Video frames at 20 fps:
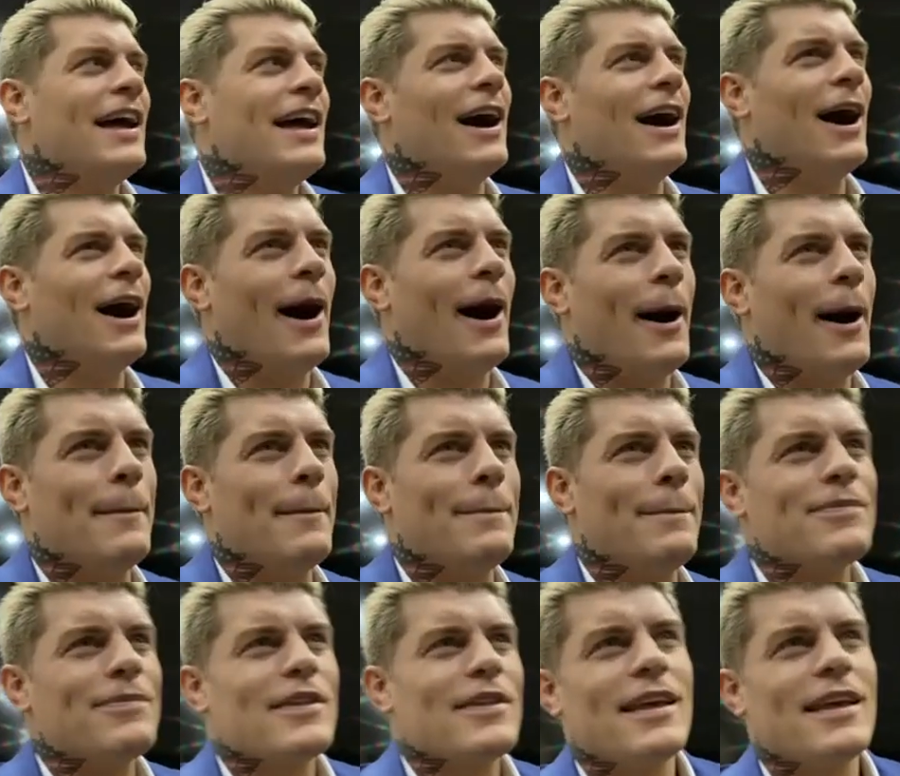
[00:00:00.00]
guy. Um,
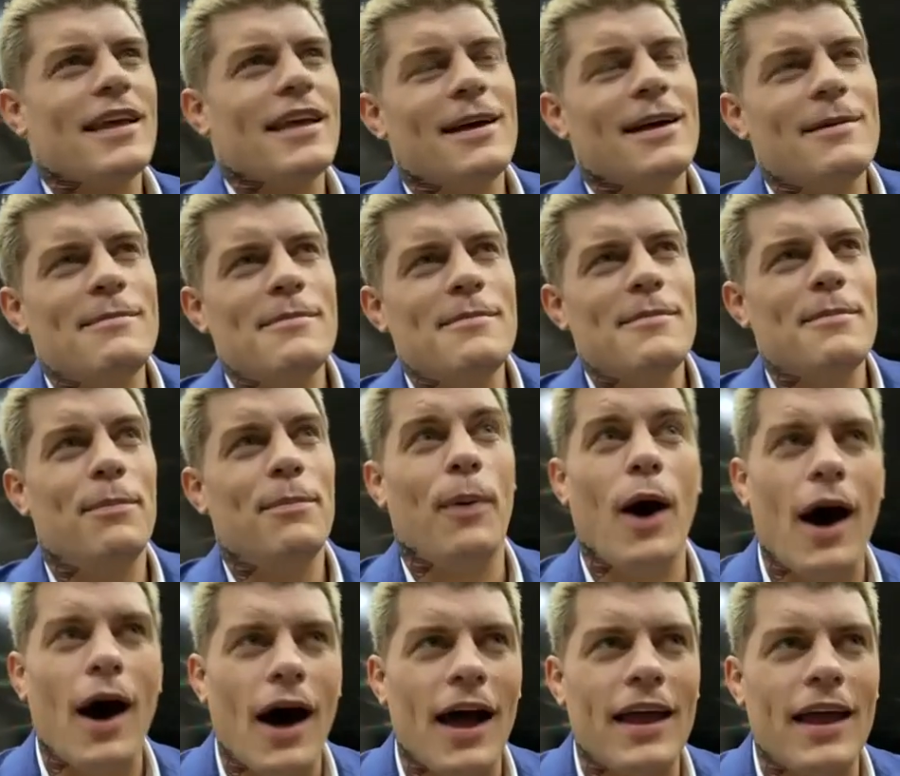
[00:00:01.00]

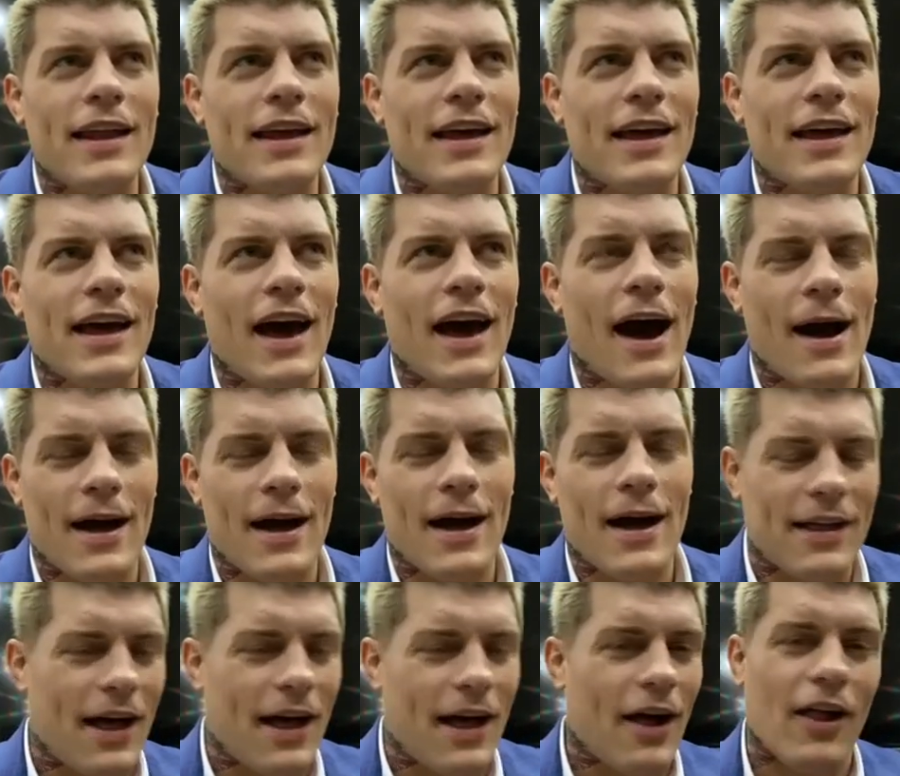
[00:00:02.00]
but
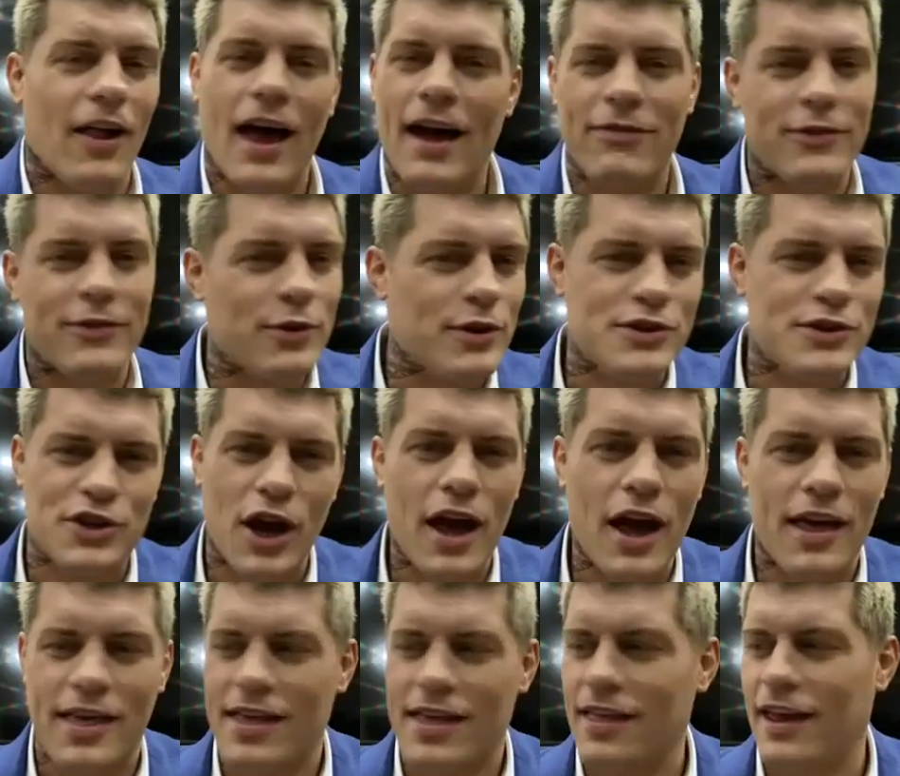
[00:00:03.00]
uh, I'll have to
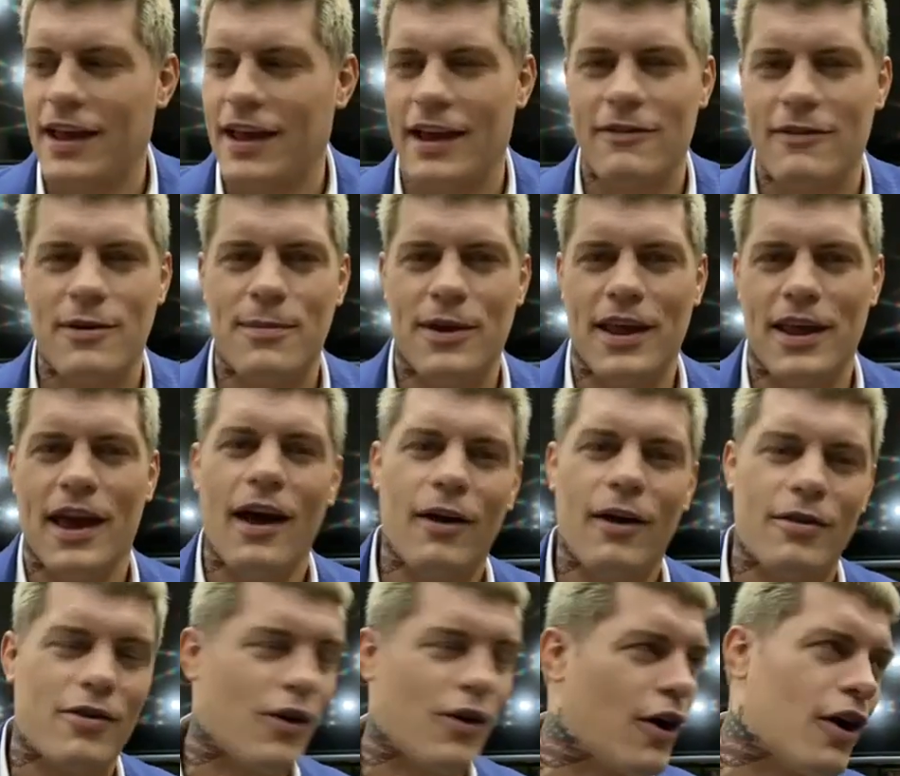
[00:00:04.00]
adjust like everybody
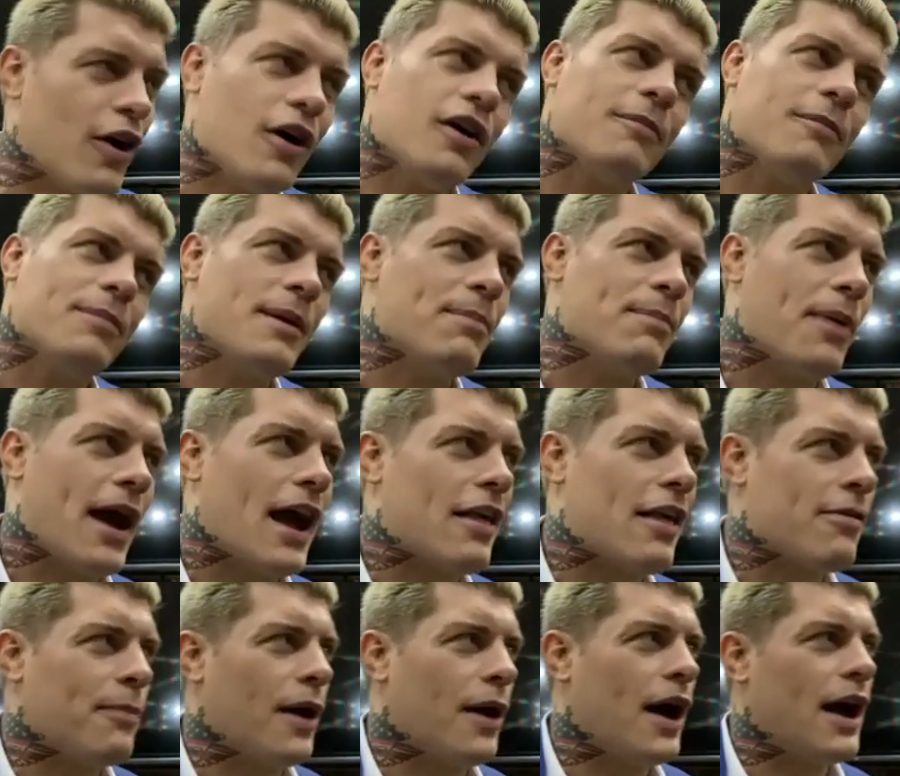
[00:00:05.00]
else, or I'll be
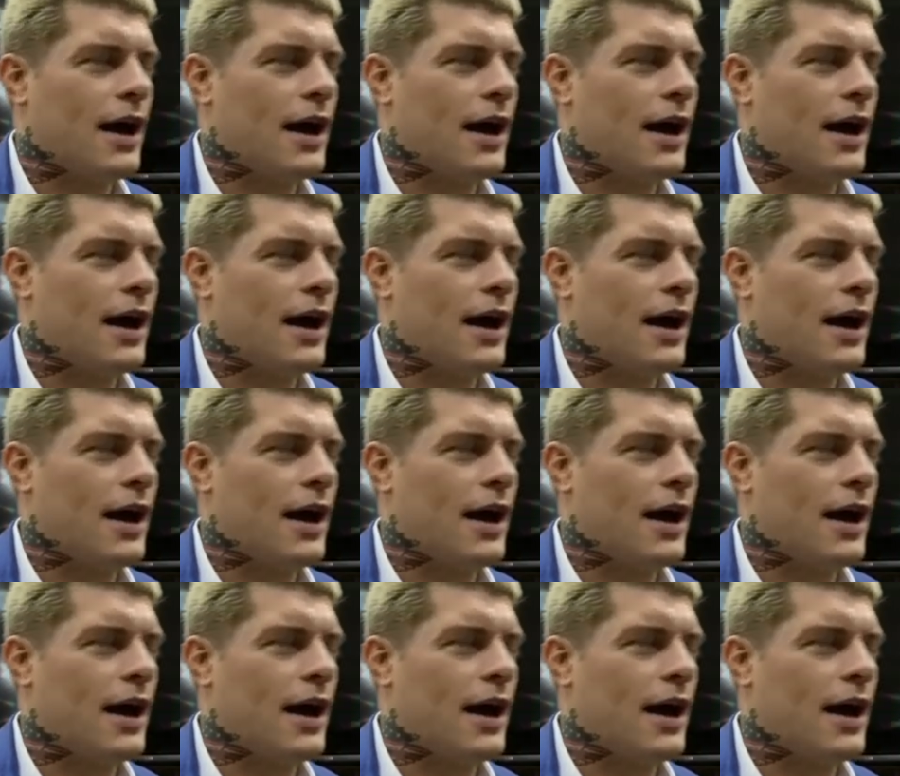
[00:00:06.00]
passed by.